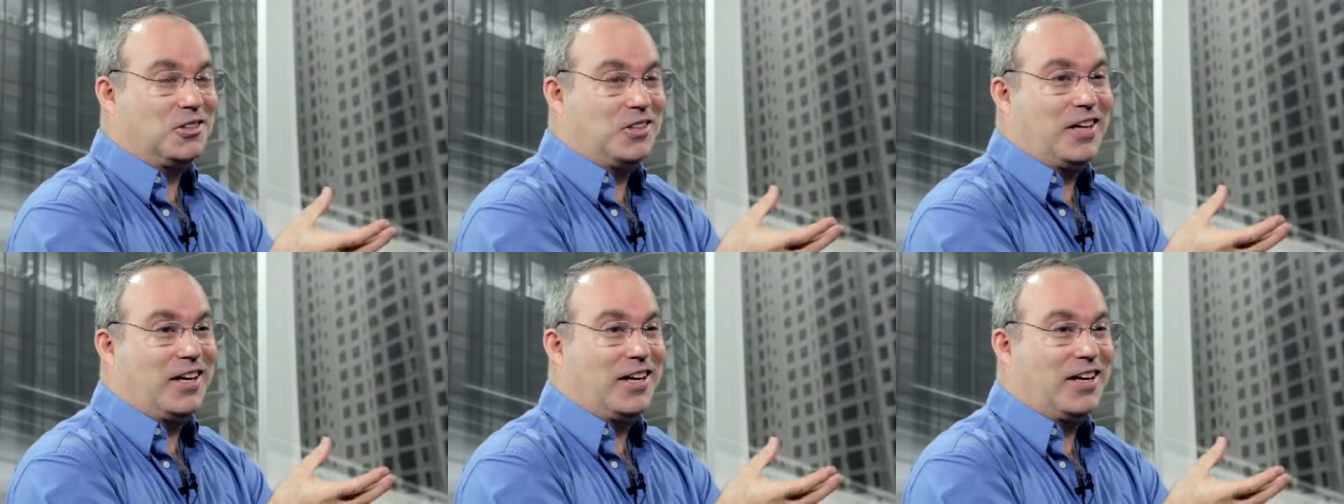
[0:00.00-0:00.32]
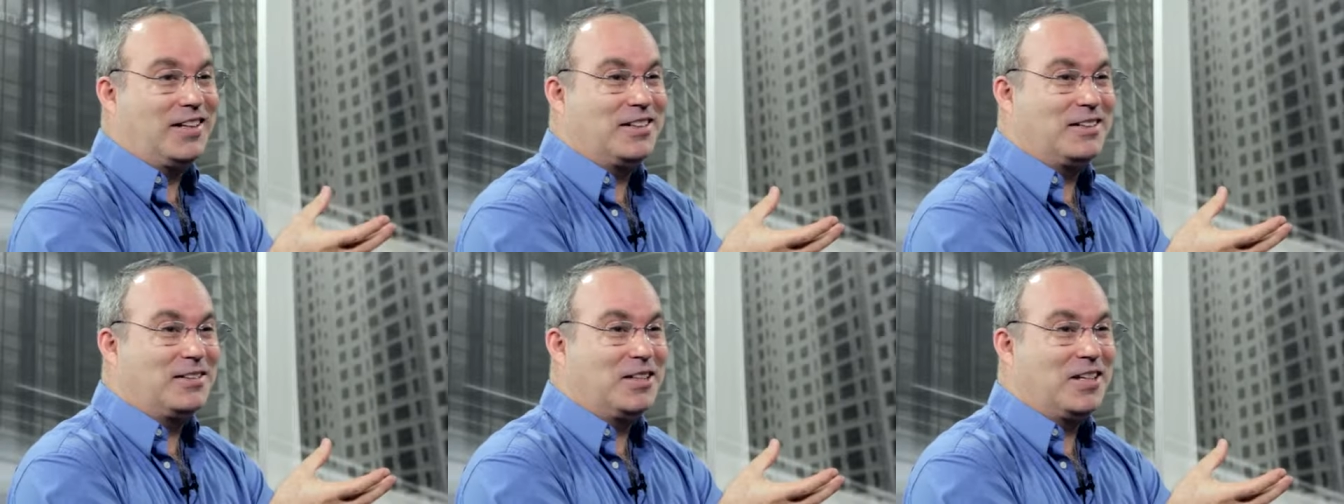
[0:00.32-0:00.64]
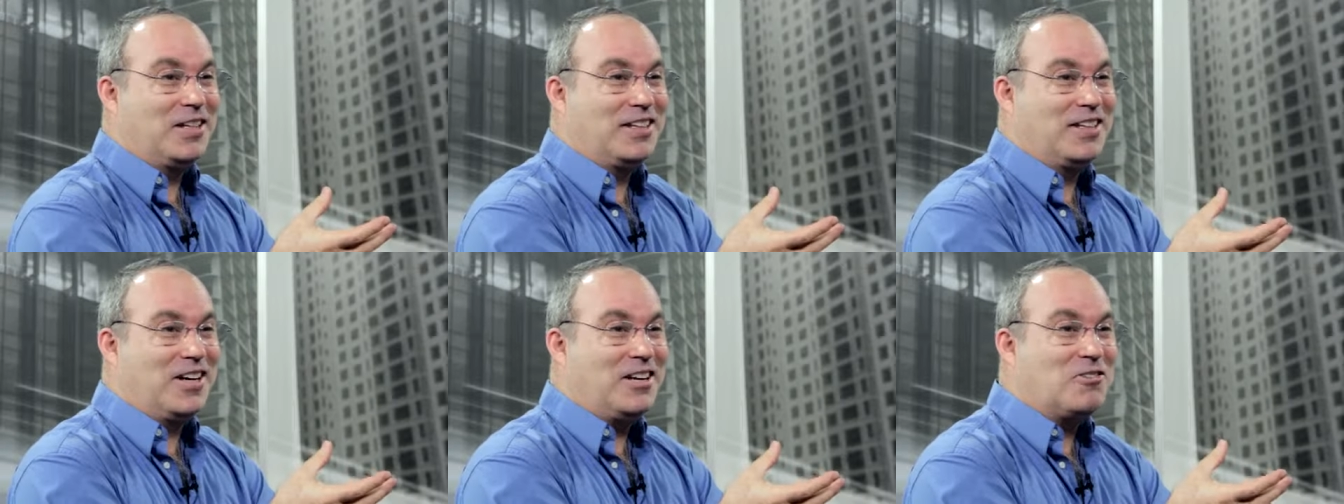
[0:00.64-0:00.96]
and
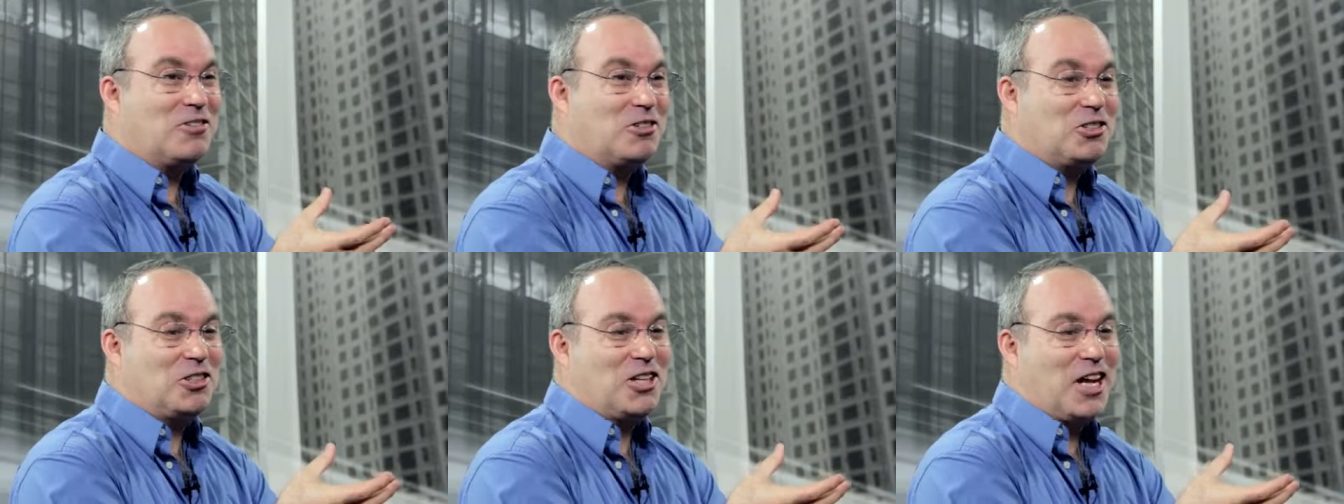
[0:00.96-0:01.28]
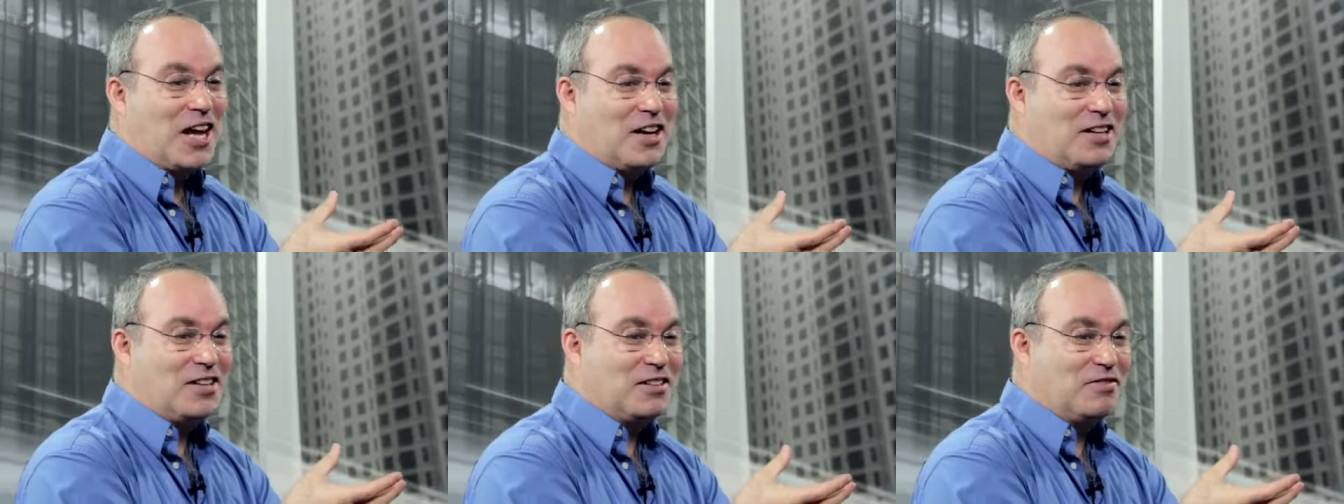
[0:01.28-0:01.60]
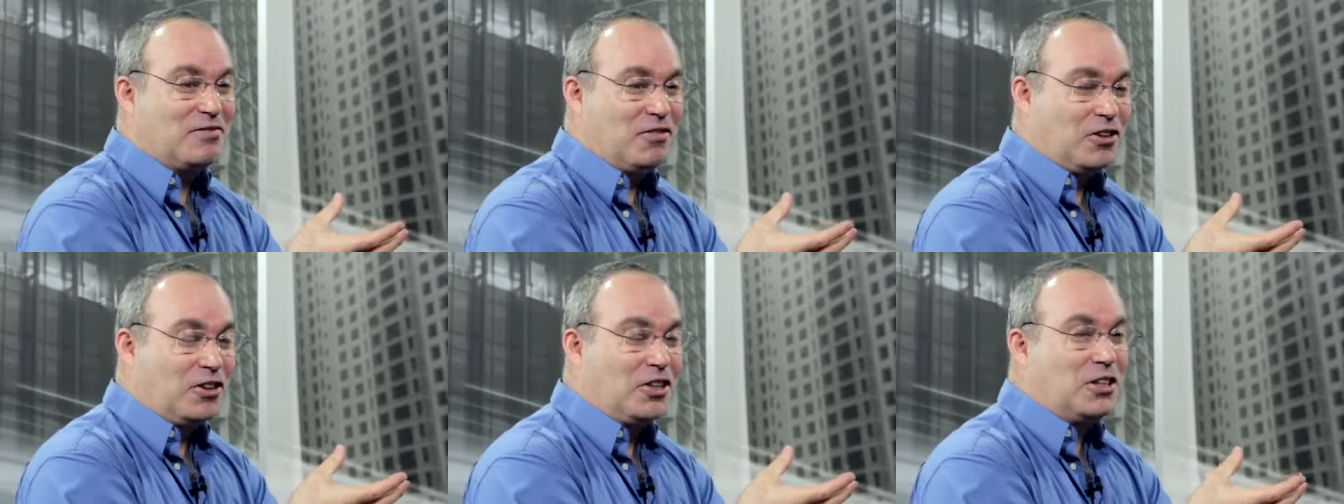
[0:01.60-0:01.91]
understand it
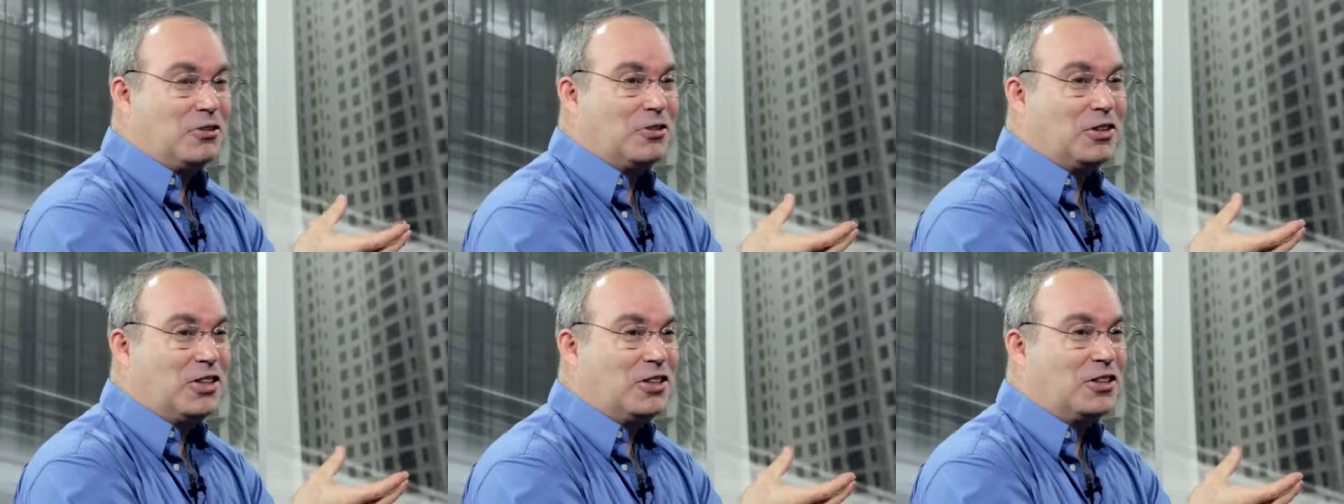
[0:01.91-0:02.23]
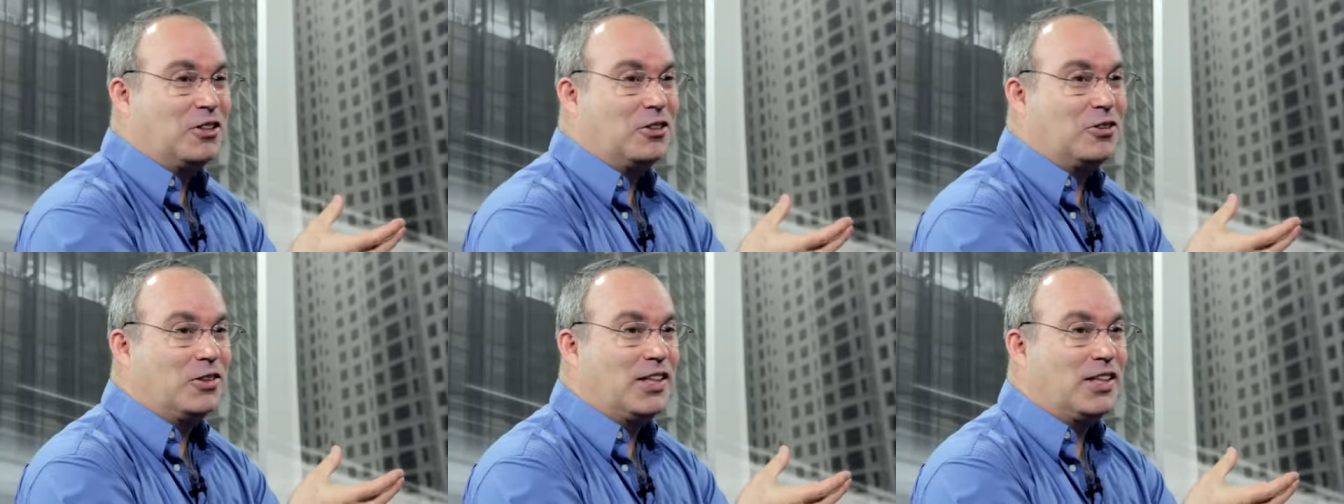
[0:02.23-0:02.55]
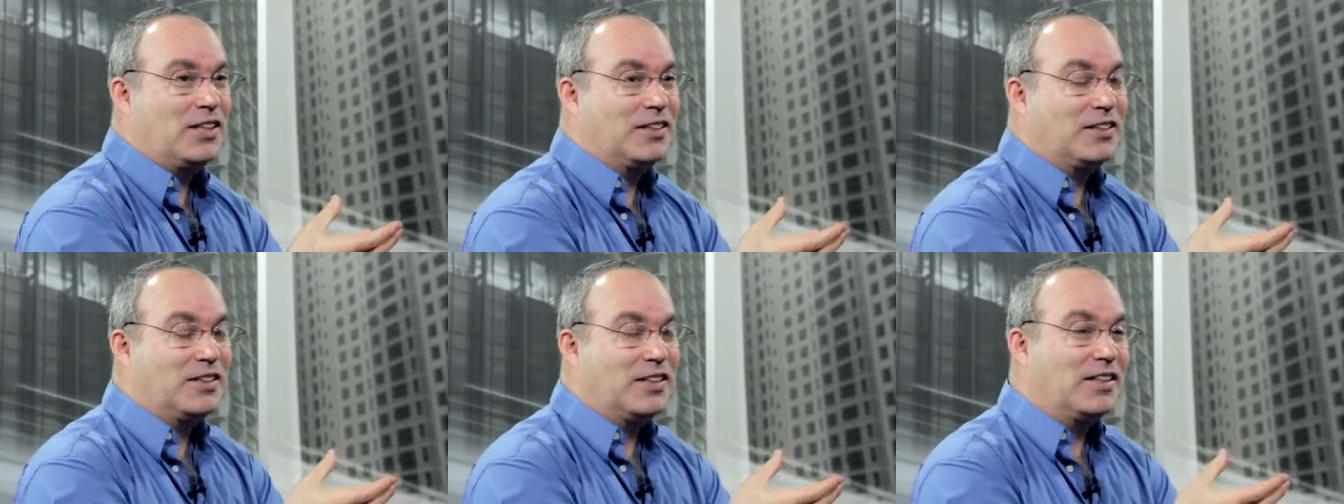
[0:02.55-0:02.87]
fully when you go in.